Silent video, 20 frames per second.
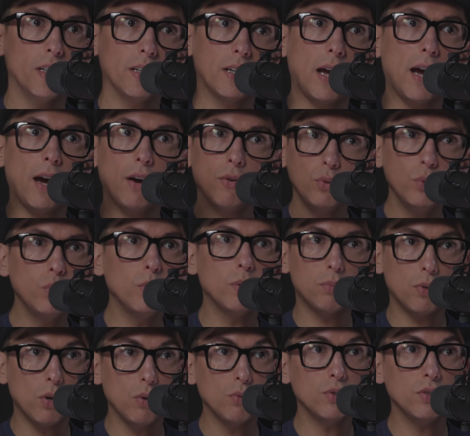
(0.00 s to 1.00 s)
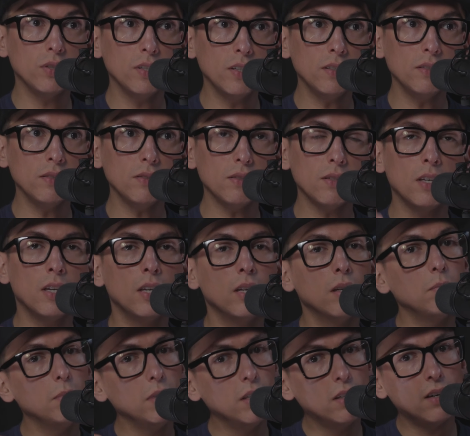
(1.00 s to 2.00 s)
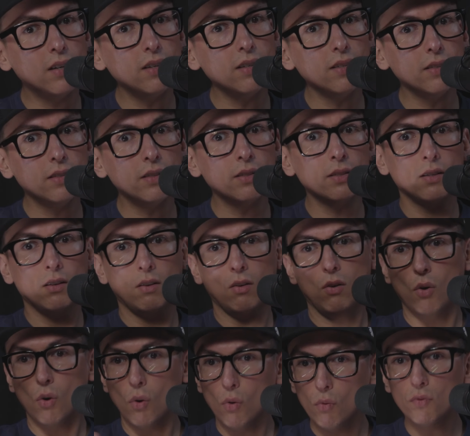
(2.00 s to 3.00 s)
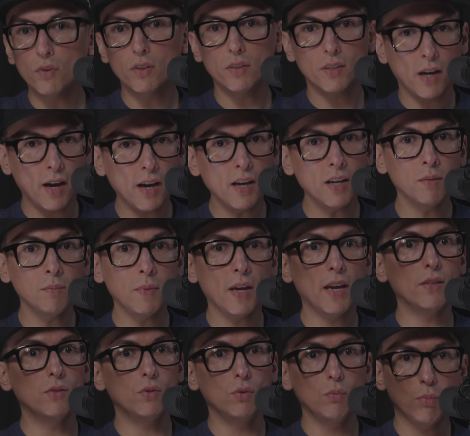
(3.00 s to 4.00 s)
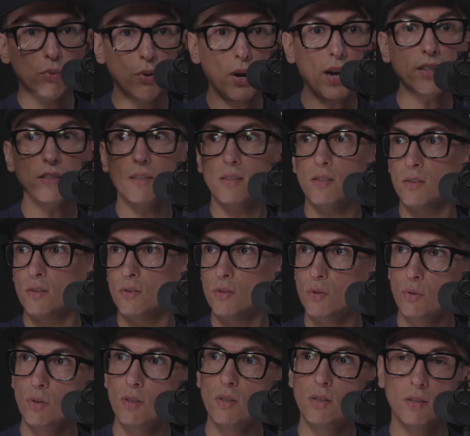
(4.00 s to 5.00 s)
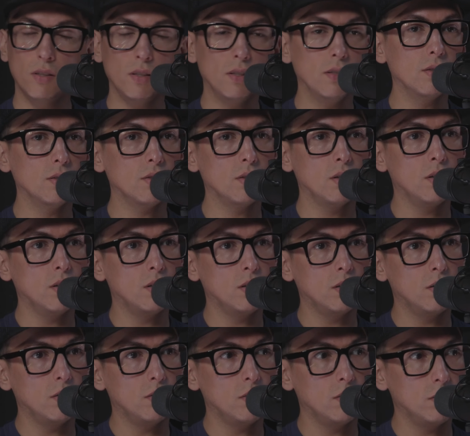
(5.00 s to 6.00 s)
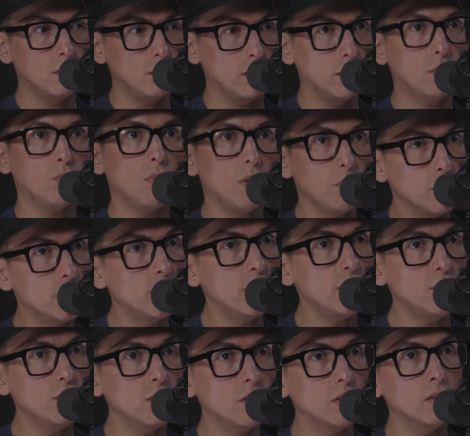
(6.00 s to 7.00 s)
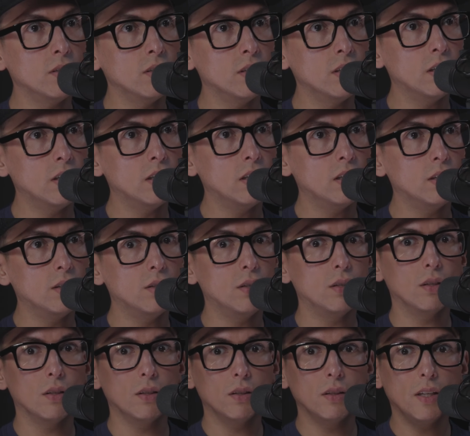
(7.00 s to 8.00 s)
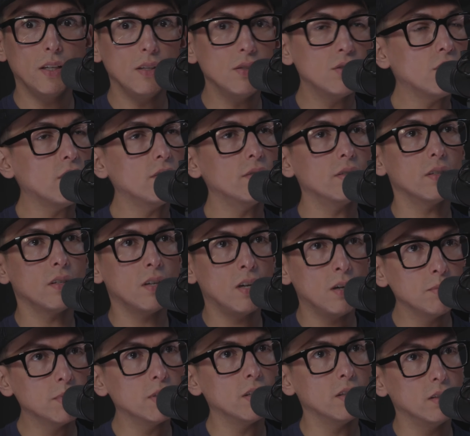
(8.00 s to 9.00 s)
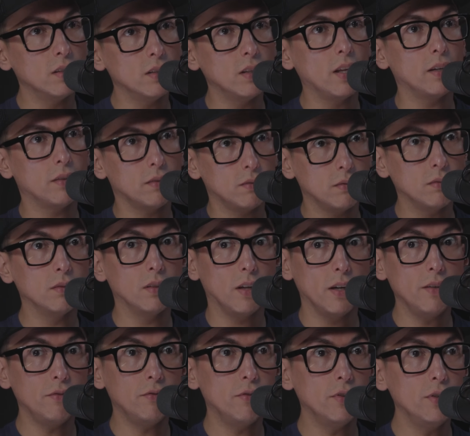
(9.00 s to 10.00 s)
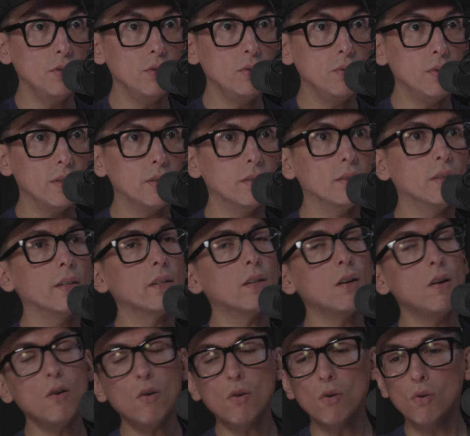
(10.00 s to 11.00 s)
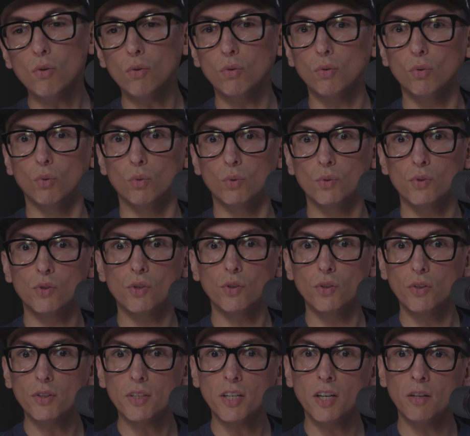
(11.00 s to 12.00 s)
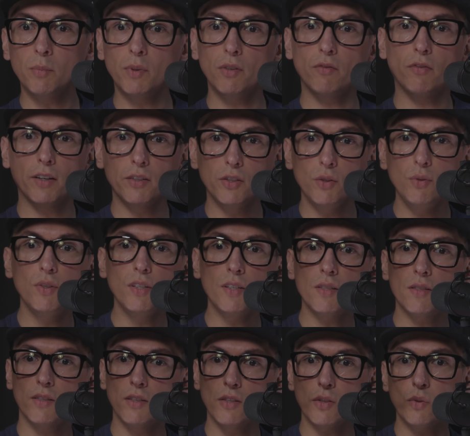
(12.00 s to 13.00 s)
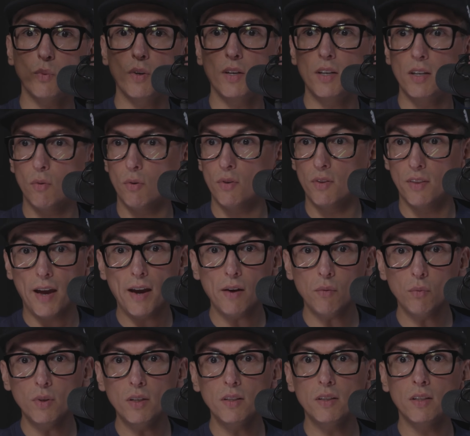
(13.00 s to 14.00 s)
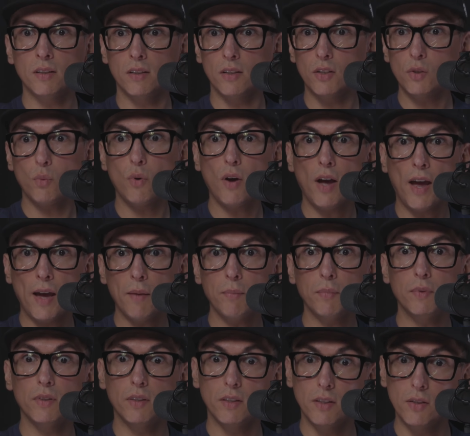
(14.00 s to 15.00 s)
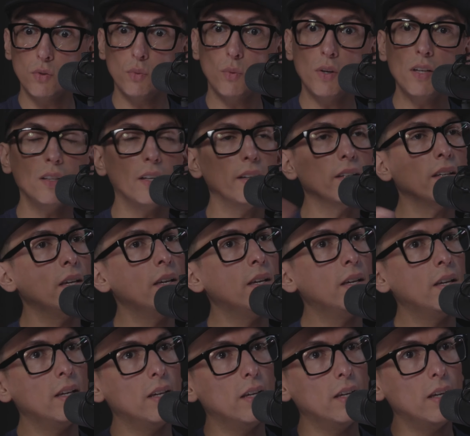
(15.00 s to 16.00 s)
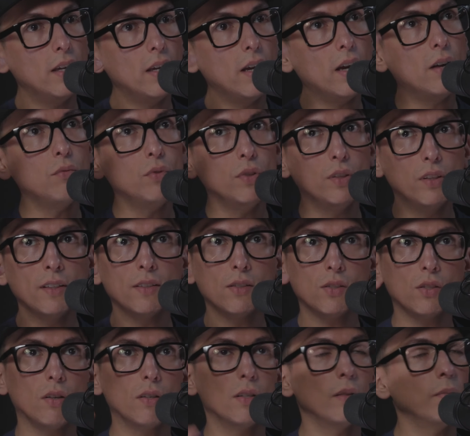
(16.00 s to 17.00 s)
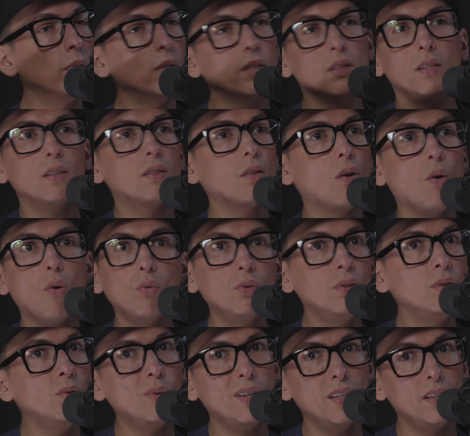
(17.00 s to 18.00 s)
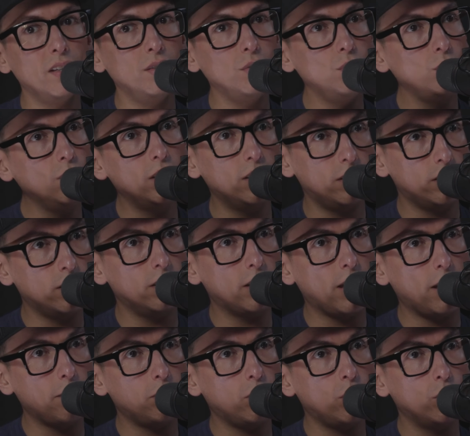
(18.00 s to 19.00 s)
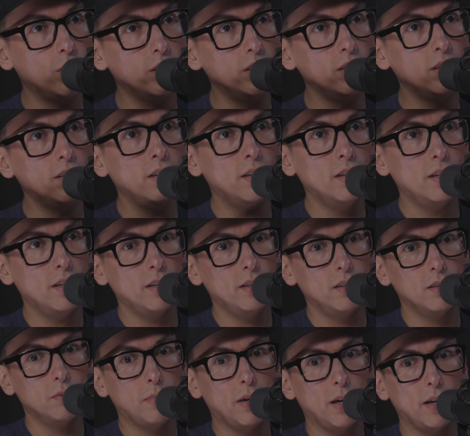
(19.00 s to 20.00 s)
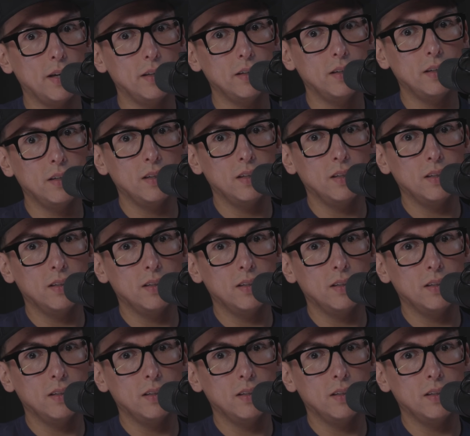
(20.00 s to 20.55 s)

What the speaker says: with like how you approach things, because over time, as you practice and do these things like repetition, things start to come to like light for you. And you're like, oh, so you're telling me if I do this way or that way, then this will happen this way. Like everything but the only way that you get to that point is by